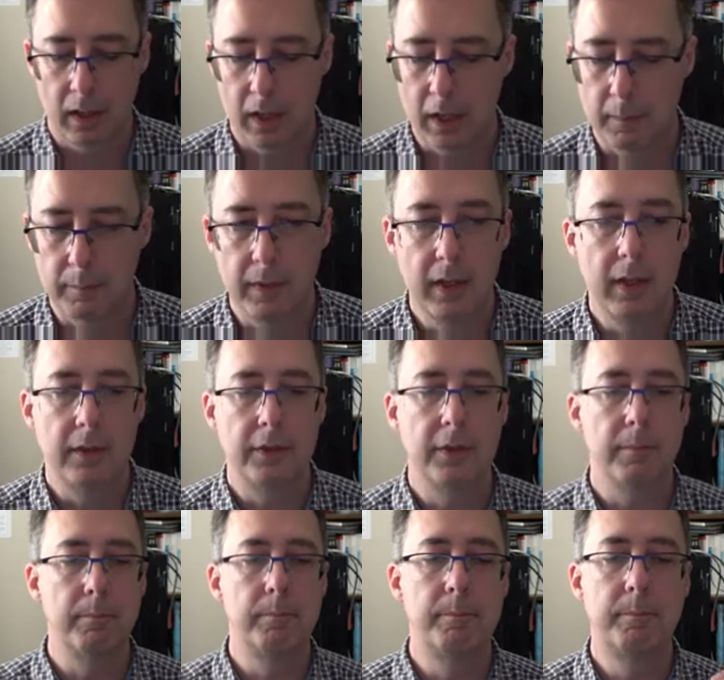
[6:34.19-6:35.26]
Uh,
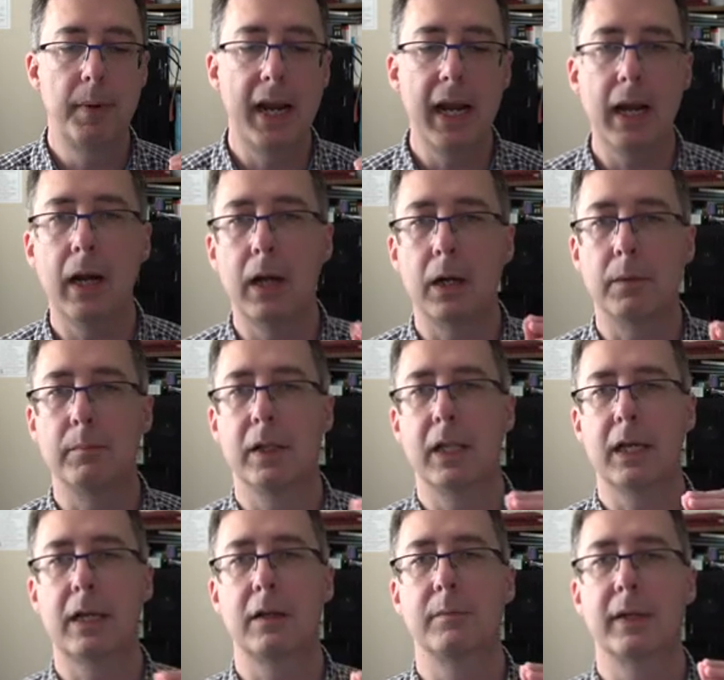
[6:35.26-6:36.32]
the bare
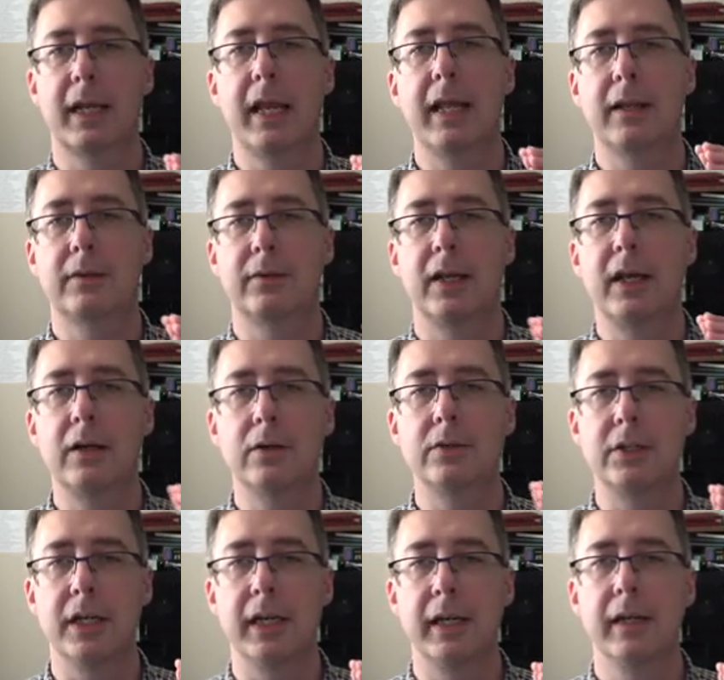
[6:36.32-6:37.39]
molecular mechanics
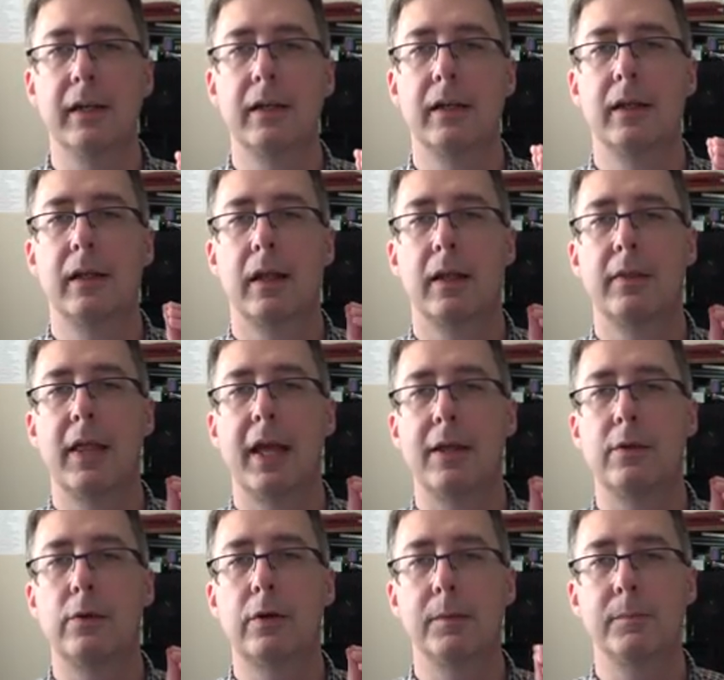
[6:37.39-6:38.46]
energy that
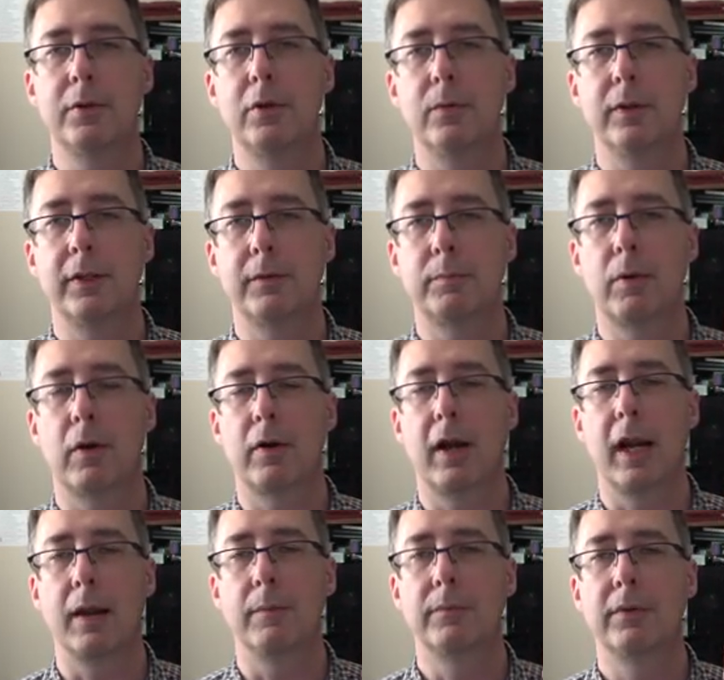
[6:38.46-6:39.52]
you compute with these
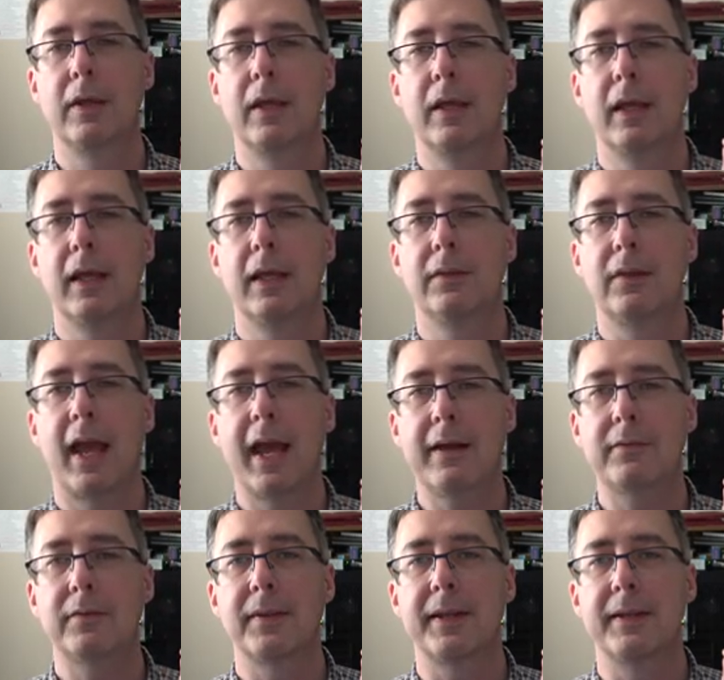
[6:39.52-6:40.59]
programs is
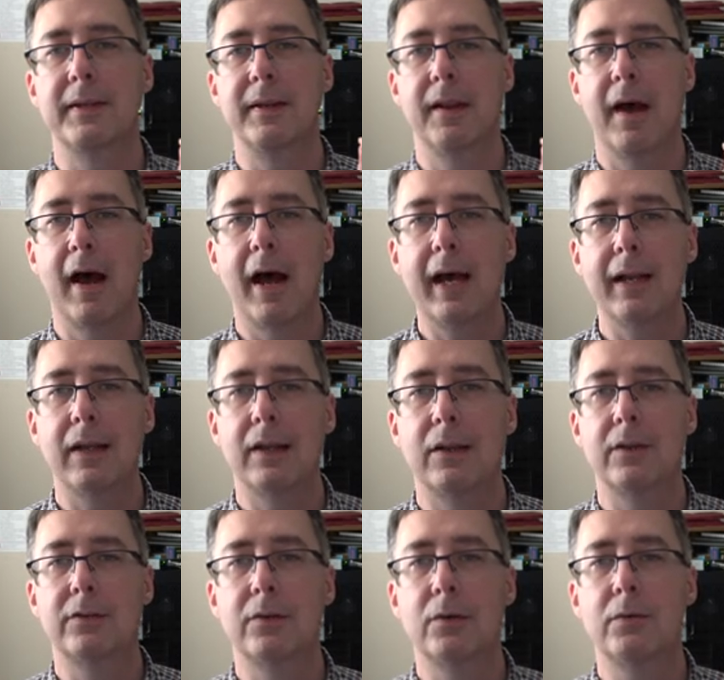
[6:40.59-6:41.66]
actually not
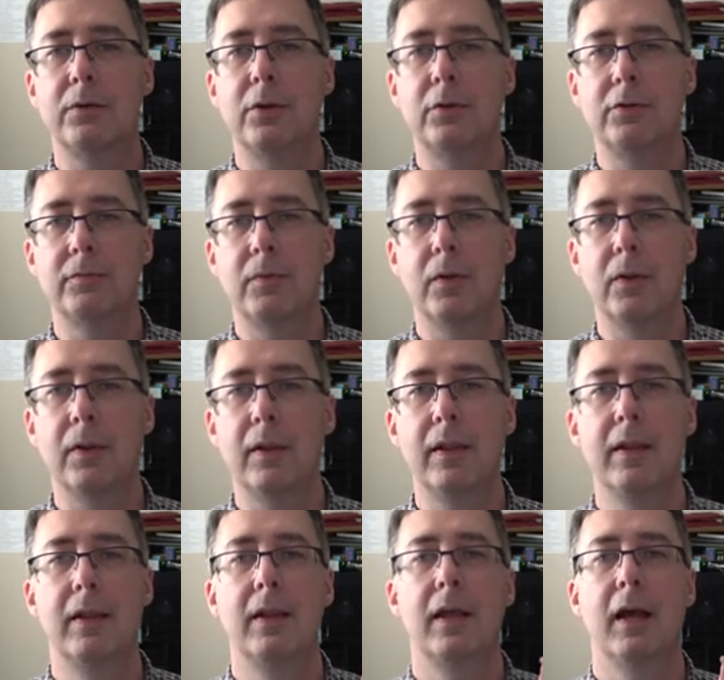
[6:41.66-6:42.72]
so useful
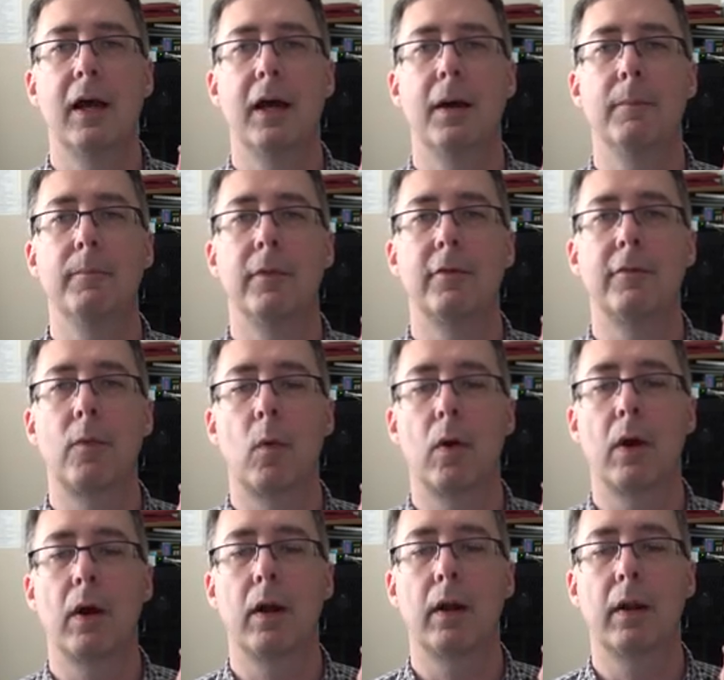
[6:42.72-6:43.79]
um,
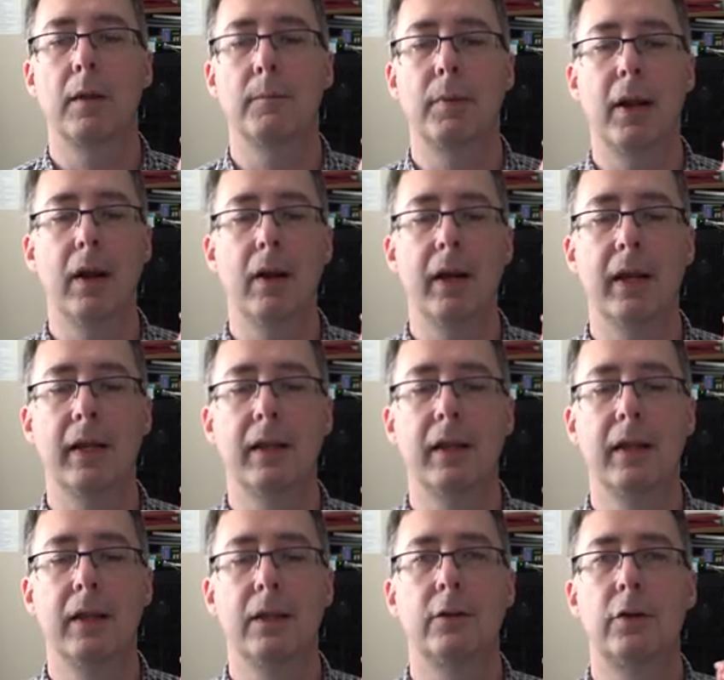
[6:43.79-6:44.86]
for comparing
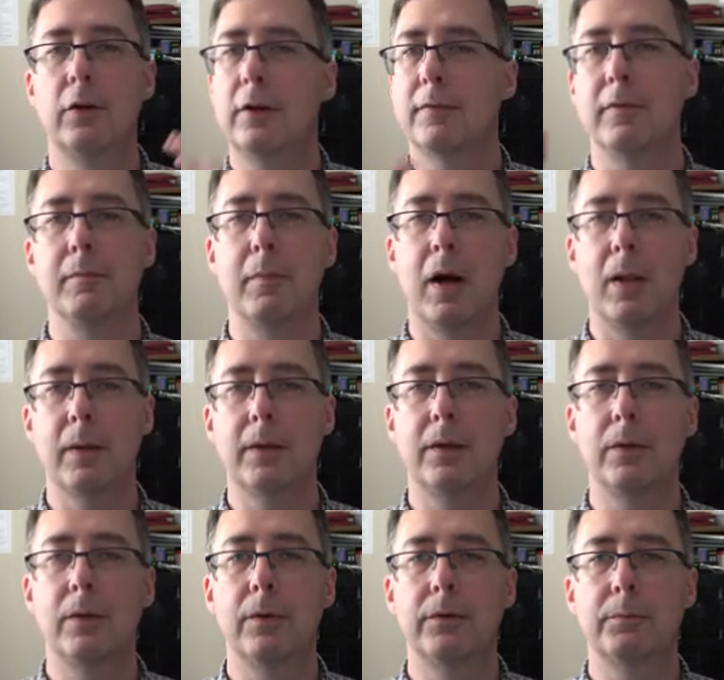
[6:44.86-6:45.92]
two different
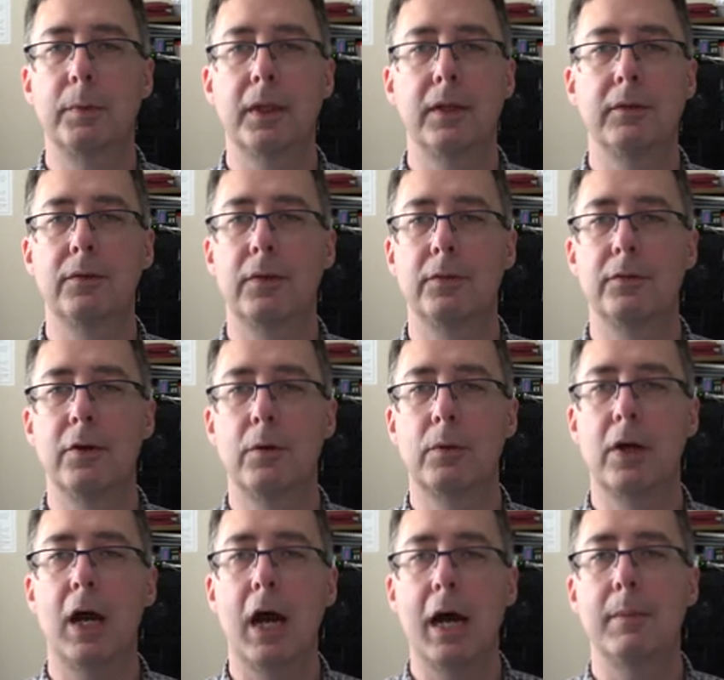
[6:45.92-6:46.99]
molecules because there's no
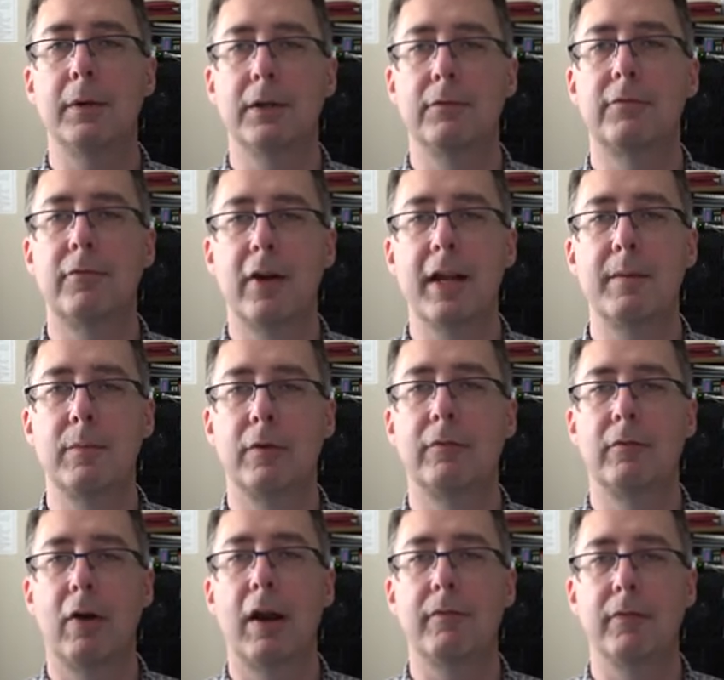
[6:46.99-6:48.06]
common frame
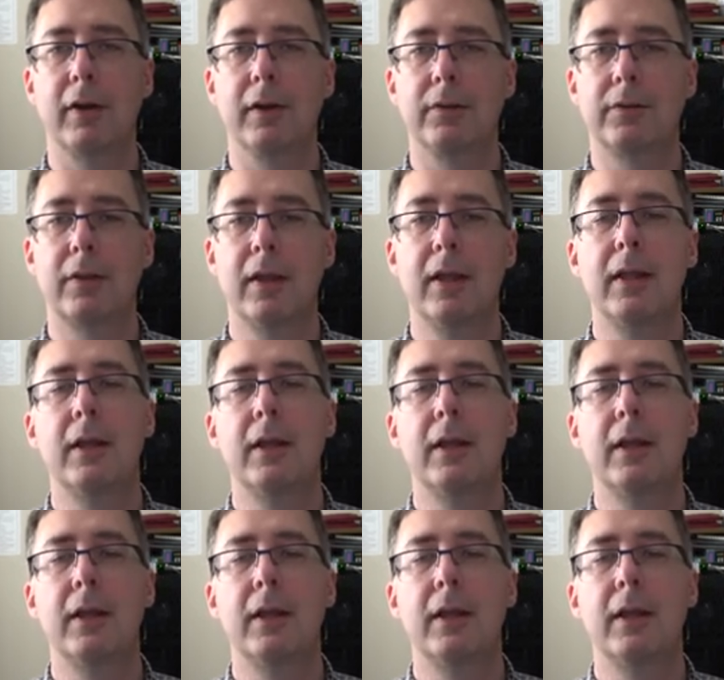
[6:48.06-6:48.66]
of reference.